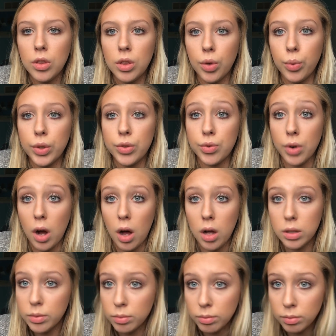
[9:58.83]
the
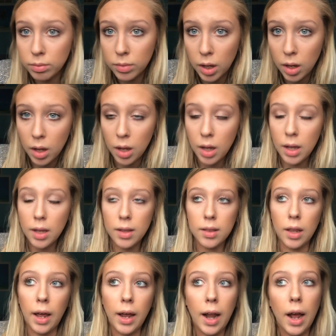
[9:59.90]
withdrawal,
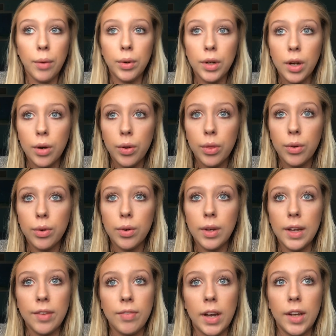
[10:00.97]
that I would go through
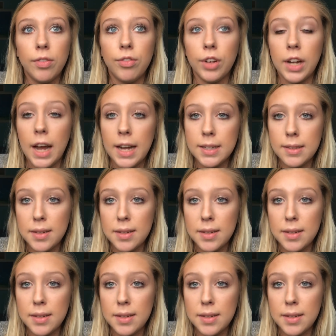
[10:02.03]
if I forgot